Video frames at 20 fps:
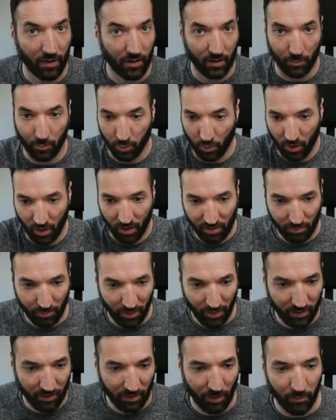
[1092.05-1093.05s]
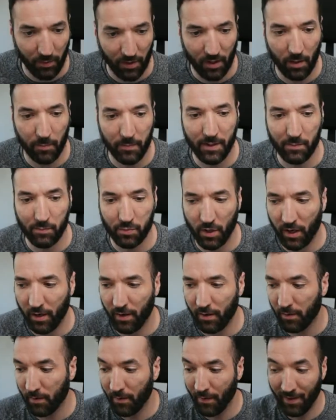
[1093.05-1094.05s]
The prospects are becoming
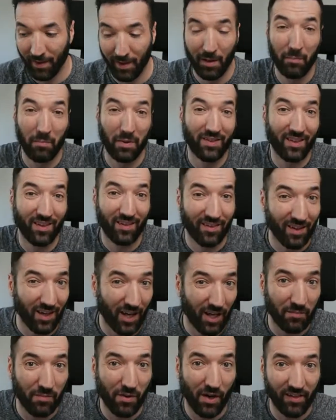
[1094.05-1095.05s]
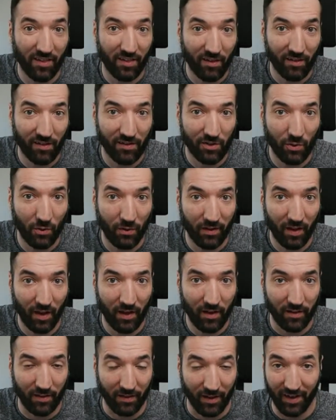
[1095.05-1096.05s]
brighter, but the stock price isn't doing
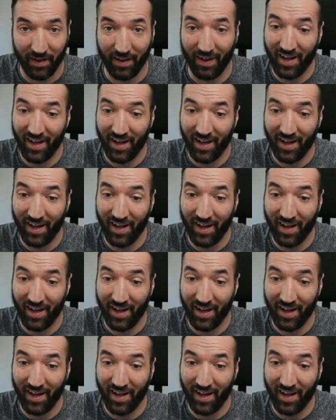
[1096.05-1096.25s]
anything.